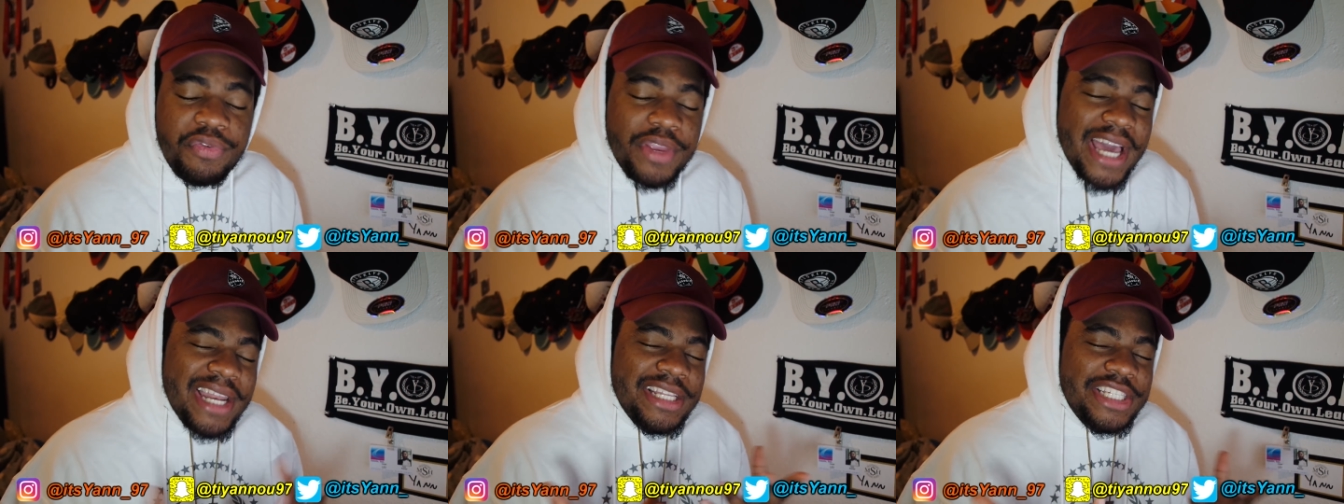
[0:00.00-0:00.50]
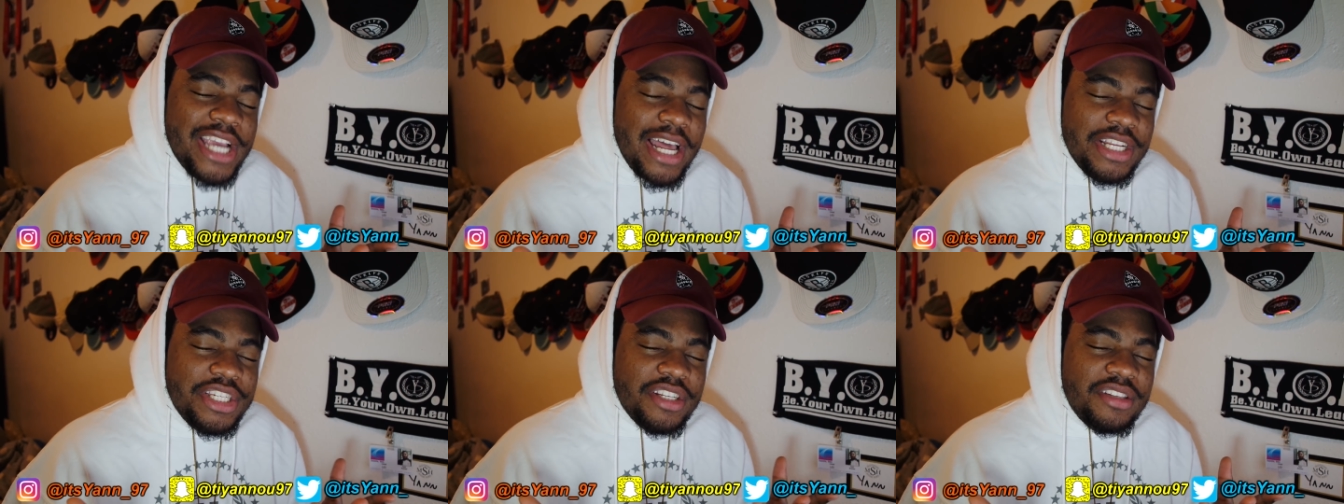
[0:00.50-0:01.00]
If you got any
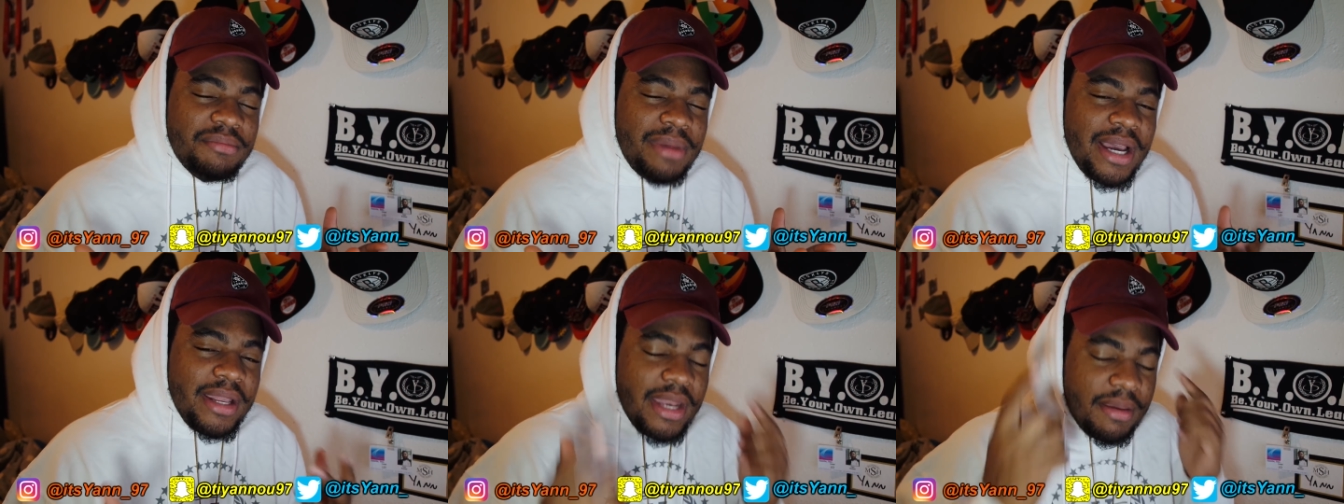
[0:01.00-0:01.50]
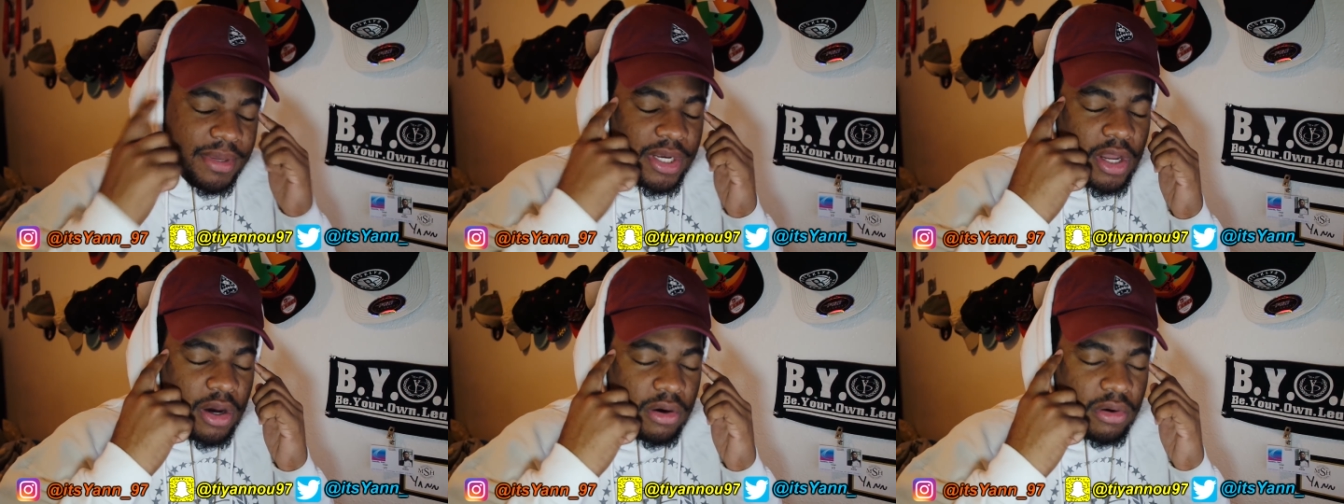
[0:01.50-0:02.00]
challenges in mind, let me
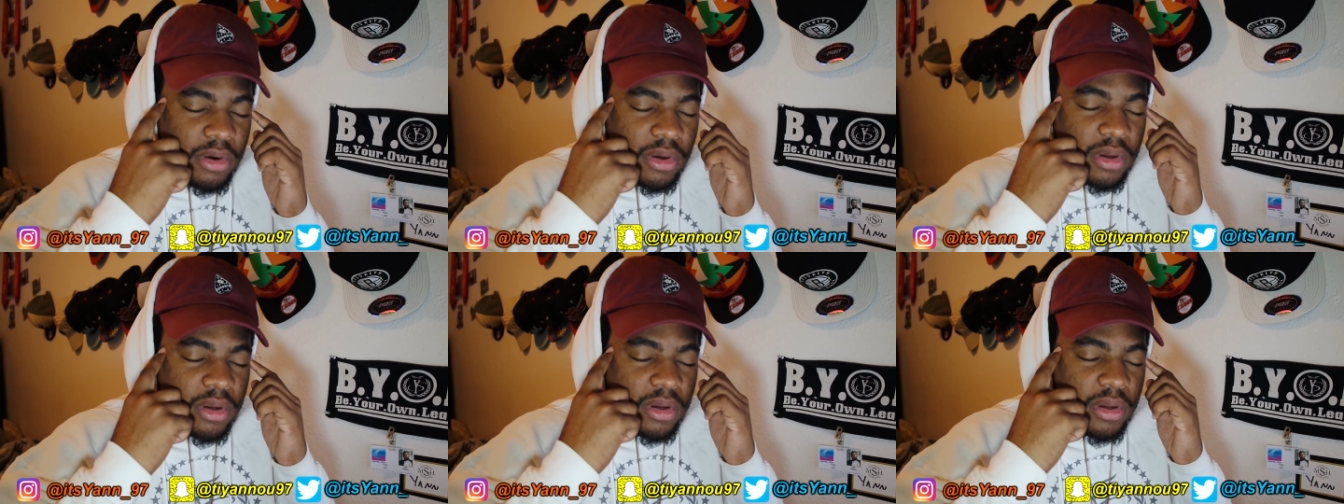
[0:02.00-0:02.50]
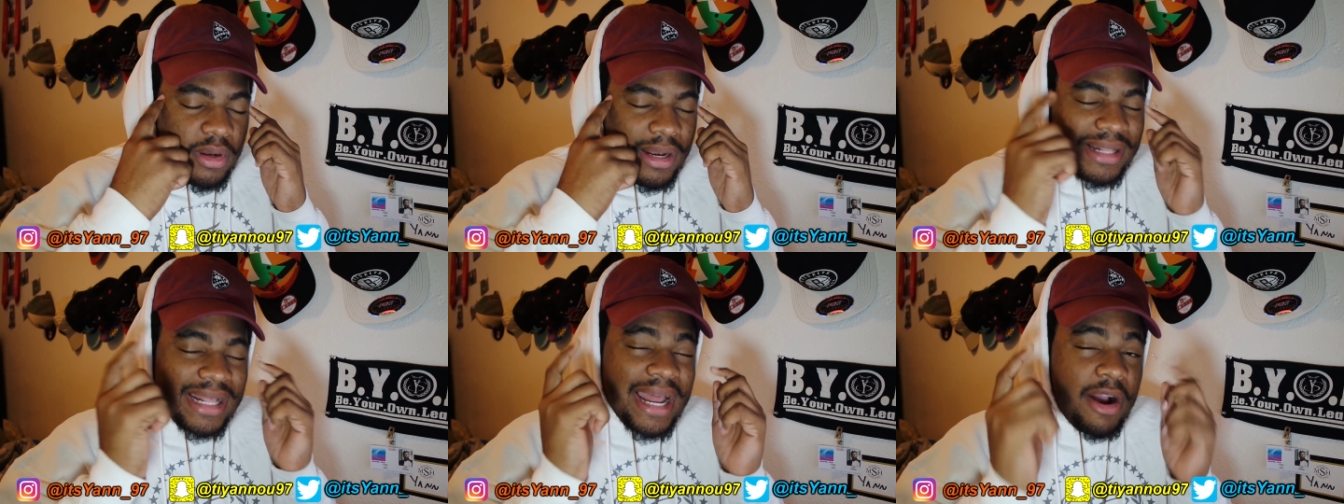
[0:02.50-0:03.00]
know.
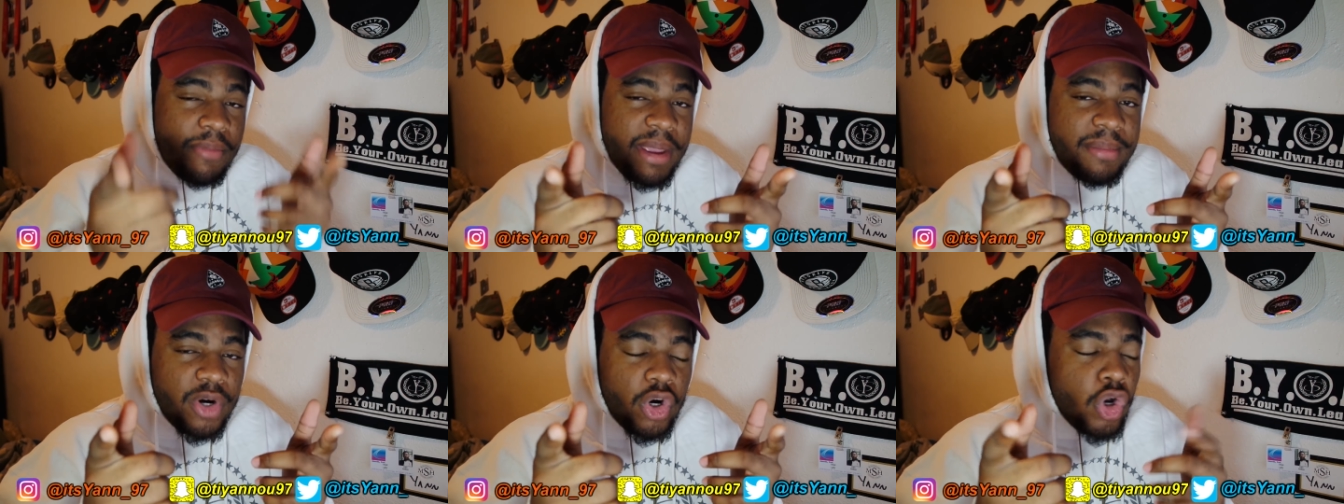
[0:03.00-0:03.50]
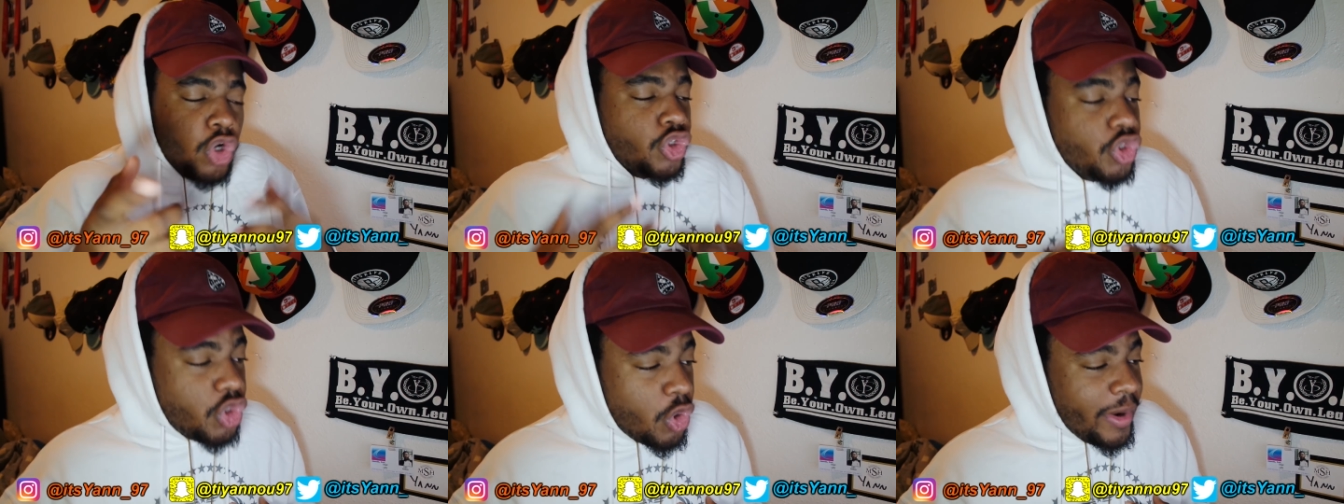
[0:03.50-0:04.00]
Like that, I'll be able
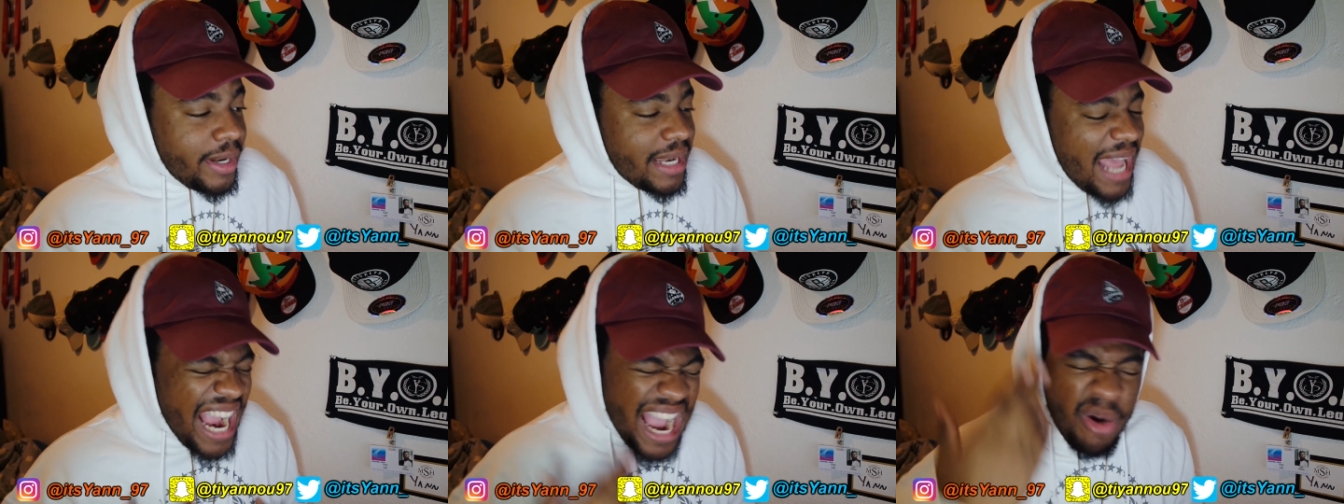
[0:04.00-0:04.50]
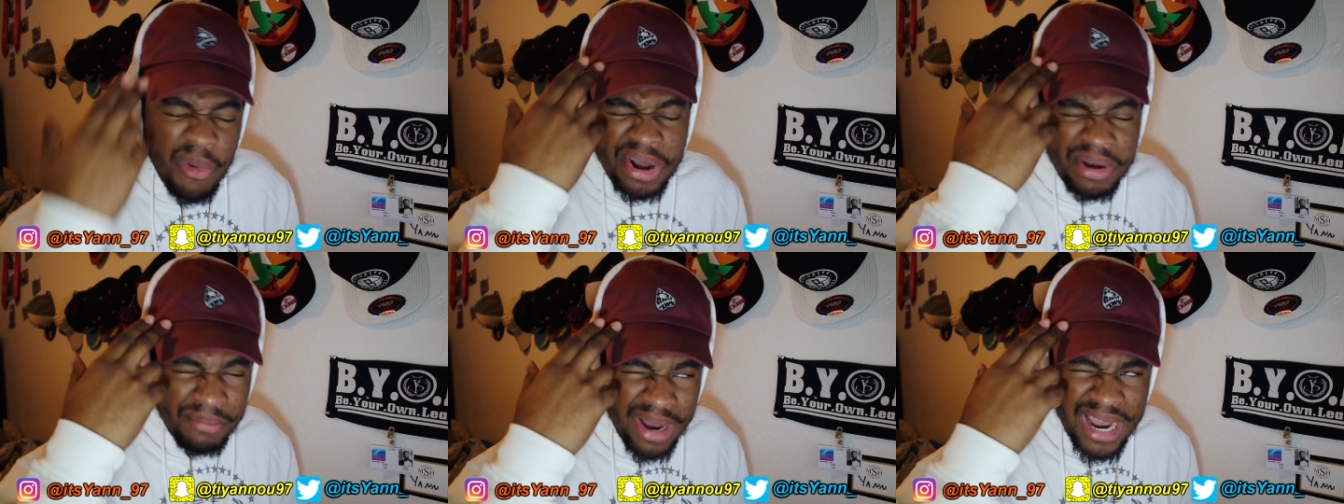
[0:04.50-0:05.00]
to do it. I got
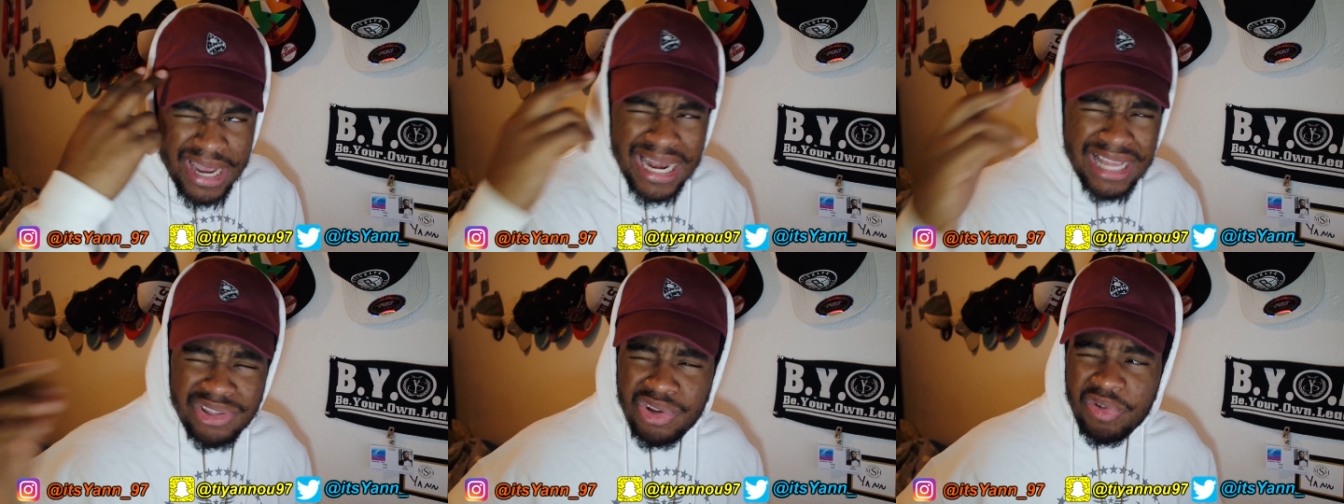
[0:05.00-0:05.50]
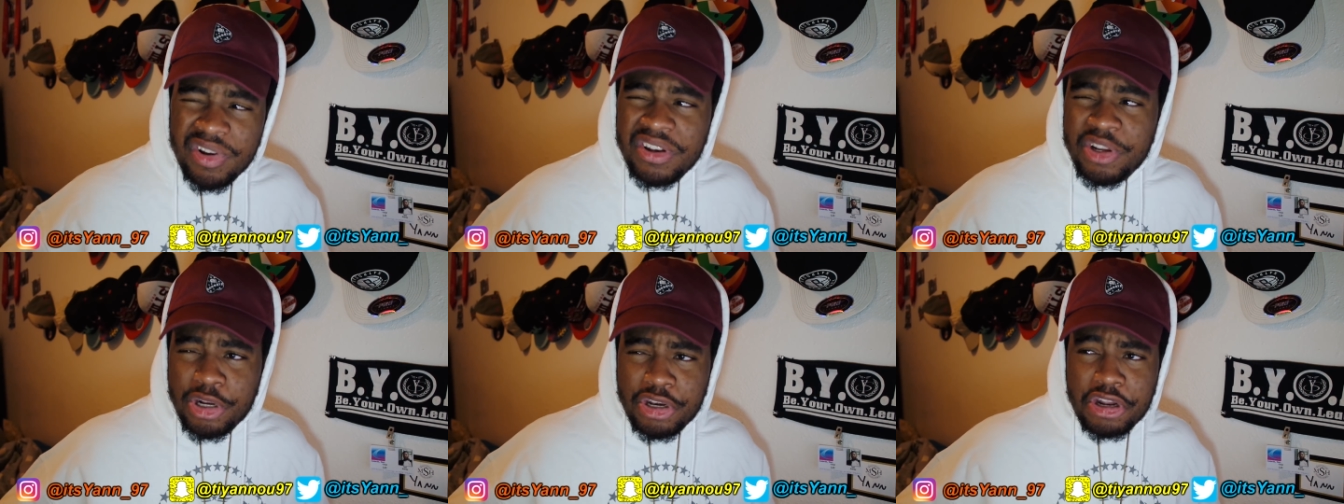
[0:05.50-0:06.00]
one in mind, like
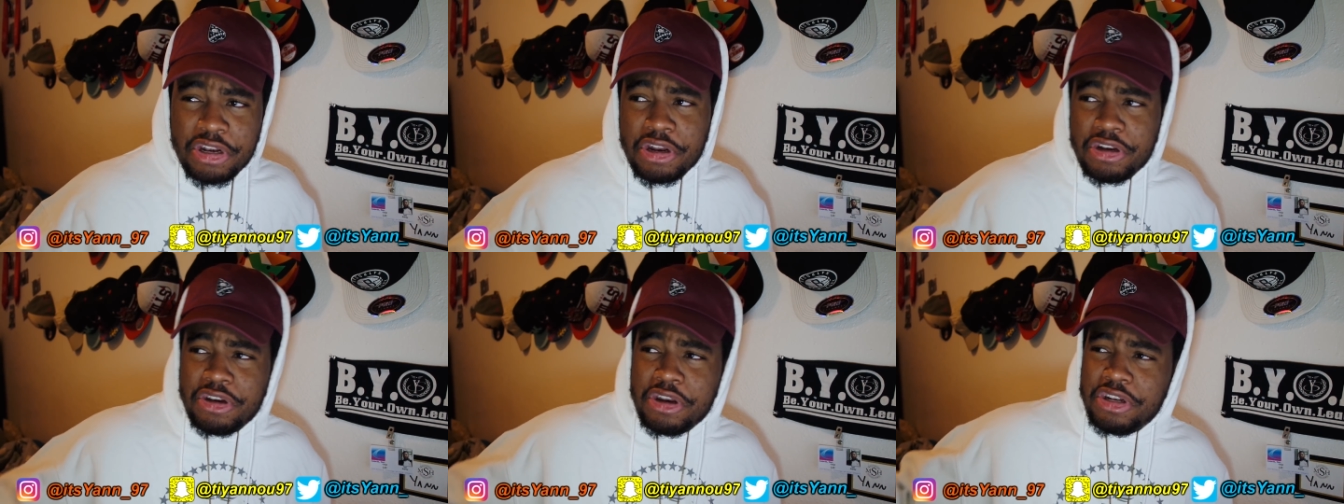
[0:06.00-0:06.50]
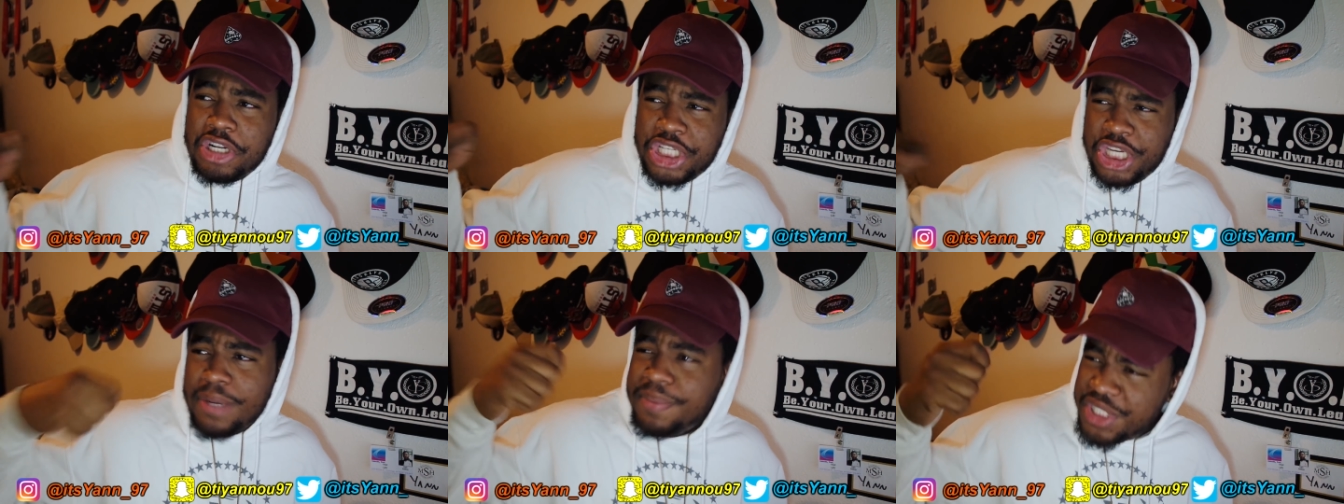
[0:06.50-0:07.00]
doing the the, the, the,
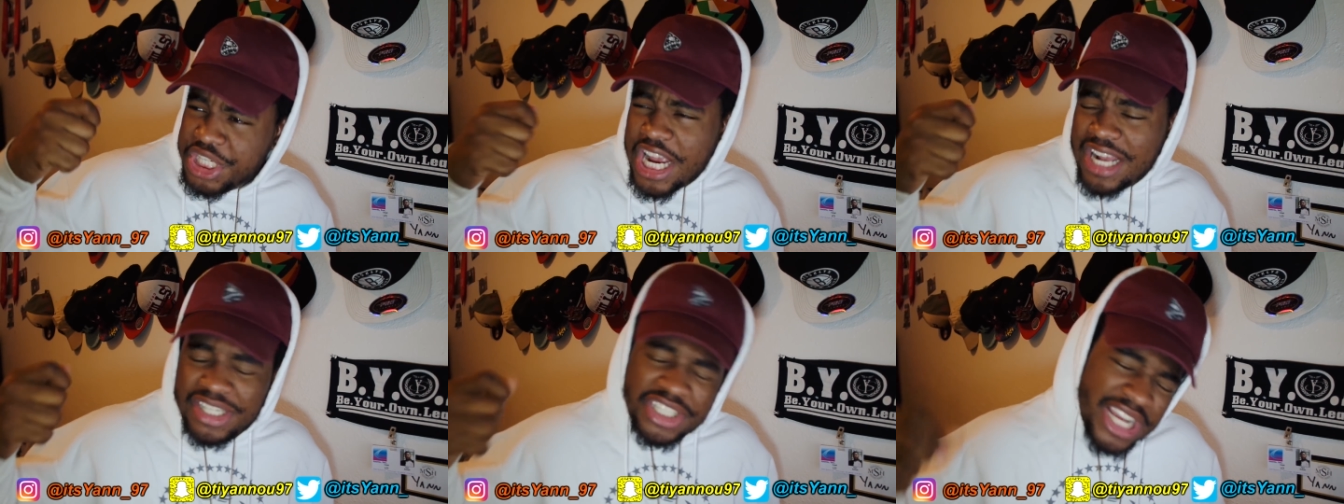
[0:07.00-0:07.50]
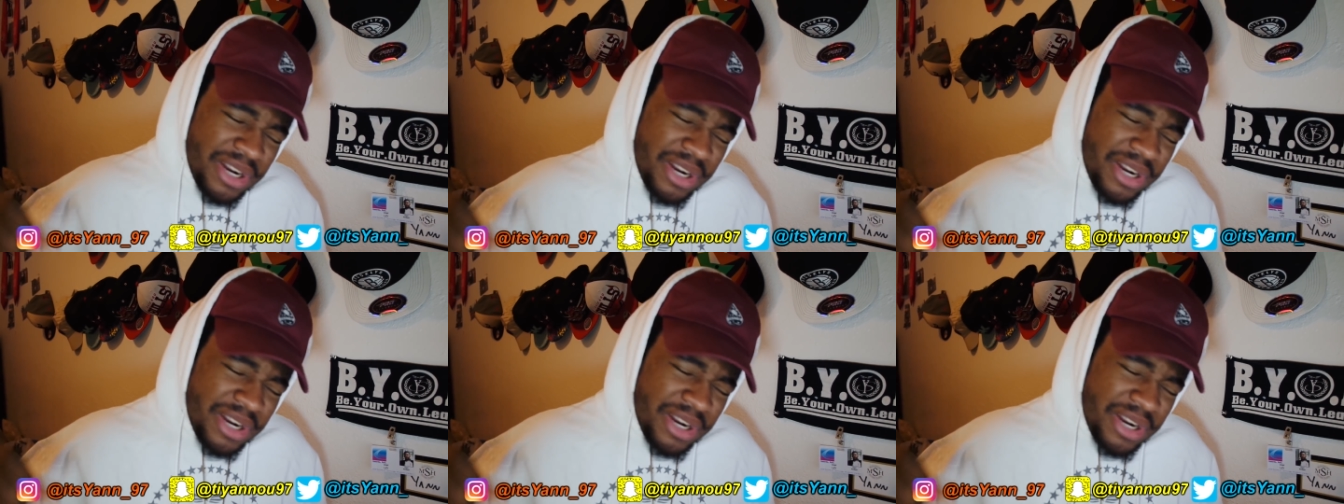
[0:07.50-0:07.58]
the chips challenge.